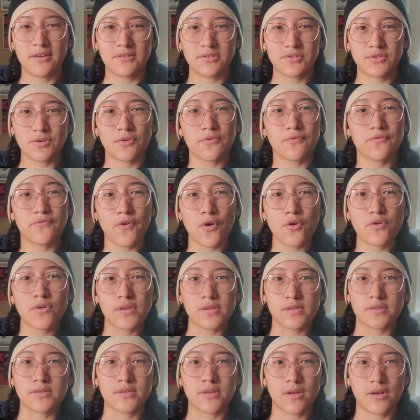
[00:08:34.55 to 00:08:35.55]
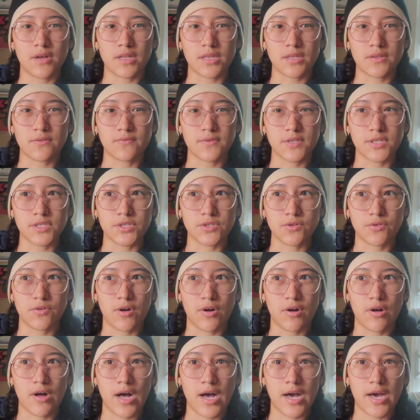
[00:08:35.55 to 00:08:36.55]
sort of focus on the
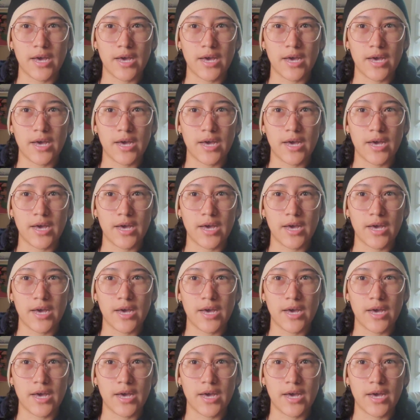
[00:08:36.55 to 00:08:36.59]
visual.